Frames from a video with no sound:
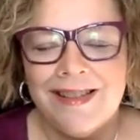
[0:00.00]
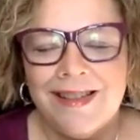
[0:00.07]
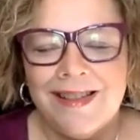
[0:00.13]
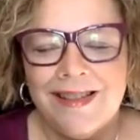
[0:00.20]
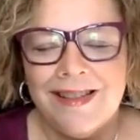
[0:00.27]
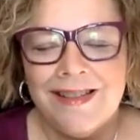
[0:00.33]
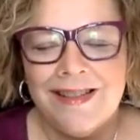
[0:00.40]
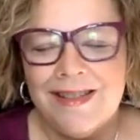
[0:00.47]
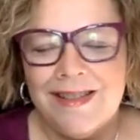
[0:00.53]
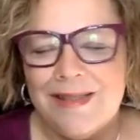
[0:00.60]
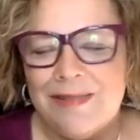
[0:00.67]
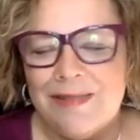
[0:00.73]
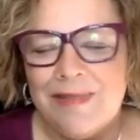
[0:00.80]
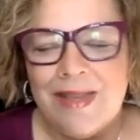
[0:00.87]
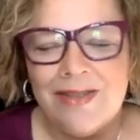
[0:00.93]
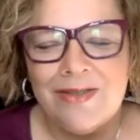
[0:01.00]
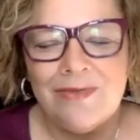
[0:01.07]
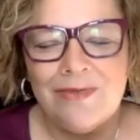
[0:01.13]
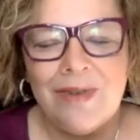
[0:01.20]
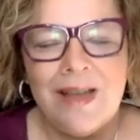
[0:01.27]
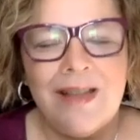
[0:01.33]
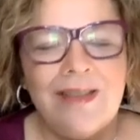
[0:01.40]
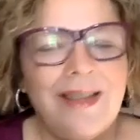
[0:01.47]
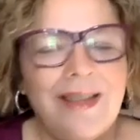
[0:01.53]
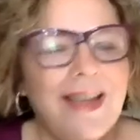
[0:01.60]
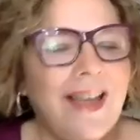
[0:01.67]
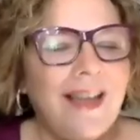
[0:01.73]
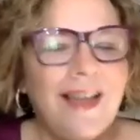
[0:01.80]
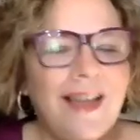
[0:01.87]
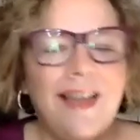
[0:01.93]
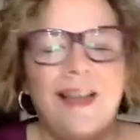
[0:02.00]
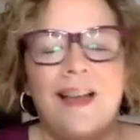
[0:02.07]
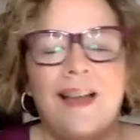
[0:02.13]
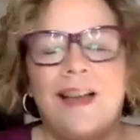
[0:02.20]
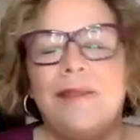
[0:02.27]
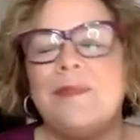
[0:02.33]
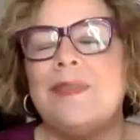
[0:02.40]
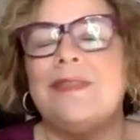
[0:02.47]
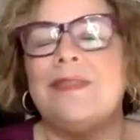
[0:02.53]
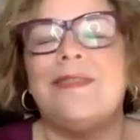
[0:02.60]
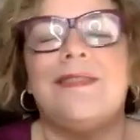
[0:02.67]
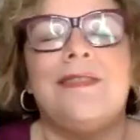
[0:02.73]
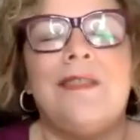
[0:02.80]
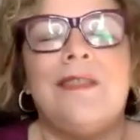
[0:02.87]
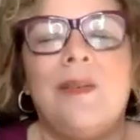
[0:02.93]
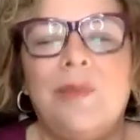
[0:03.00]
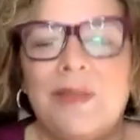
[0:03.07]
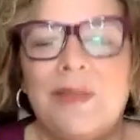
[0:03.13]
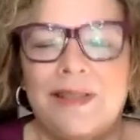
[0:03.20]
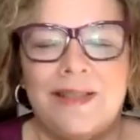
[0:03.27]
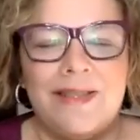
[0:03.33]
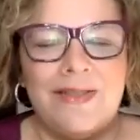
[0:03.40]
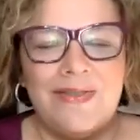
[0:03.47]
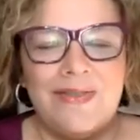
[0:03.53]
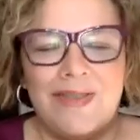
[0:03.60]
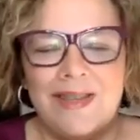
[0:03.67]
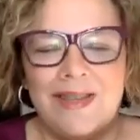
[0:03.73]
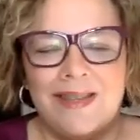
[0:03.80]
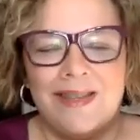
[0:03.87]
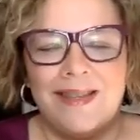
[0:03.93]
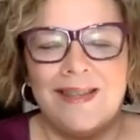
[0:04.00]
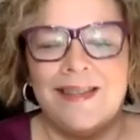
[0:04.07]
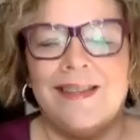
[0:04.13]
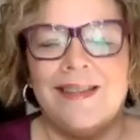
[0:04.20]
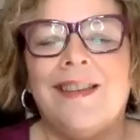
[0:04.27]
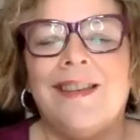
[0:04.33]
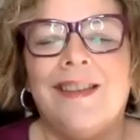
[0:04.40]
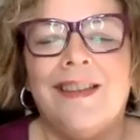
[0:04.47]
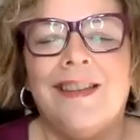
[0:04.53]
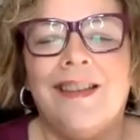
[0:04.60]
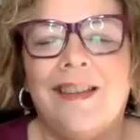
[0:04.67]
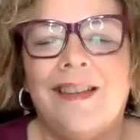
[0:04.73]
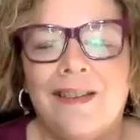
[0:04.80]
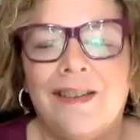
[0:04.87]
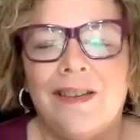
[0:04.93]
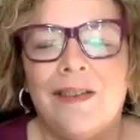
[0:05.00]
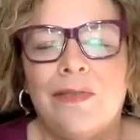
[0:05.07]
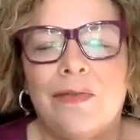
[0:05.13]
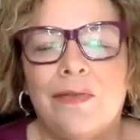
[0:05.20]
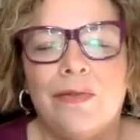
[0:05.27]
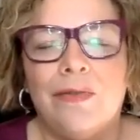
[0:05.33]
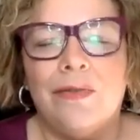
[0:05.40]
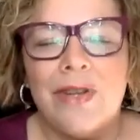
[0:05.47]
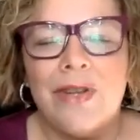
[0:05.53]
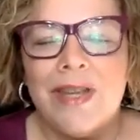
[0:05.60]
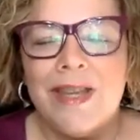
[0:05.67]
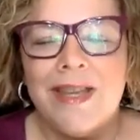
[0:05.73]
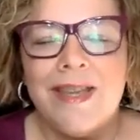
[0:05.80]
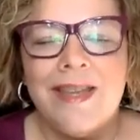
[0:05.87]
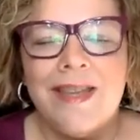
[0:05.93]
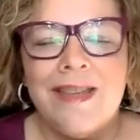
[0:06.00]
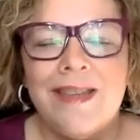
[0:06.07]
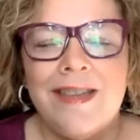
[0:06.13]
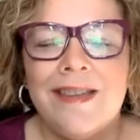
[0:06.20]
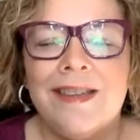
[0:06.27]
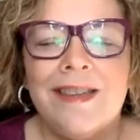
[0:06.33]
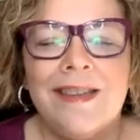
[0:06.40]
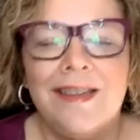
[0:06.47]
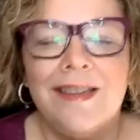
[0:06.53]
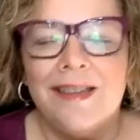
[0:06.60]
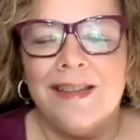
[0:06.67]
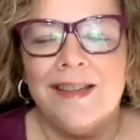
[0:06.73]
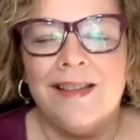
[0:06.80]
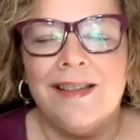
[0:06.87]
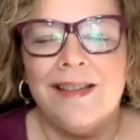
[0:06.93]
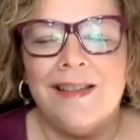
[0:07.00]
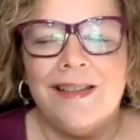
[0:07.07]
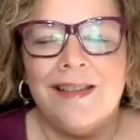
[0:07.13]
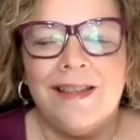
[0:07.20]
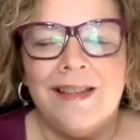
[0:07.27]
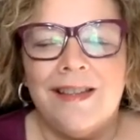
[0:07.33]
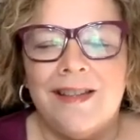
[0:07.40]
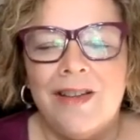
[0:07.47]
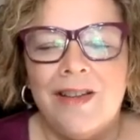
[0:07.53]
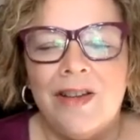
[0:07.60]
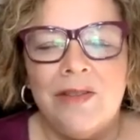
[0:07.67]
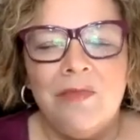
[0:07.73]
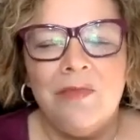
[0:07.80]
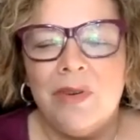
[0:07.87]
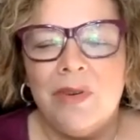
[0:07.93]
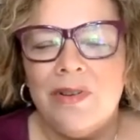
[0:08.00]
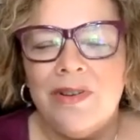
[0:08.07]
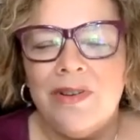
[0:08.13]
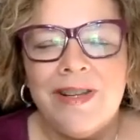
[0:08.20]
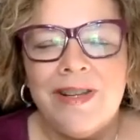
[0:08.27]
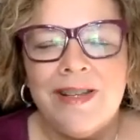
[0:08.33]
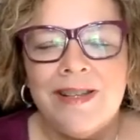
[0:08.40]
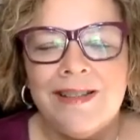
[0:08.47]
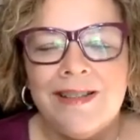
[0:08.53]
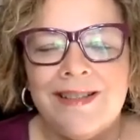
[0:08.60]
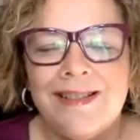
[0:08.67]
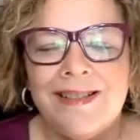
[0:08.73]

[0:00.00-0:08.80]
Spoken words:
You just imagine, wow, like, I'm doubling this feeling, free and unburdened.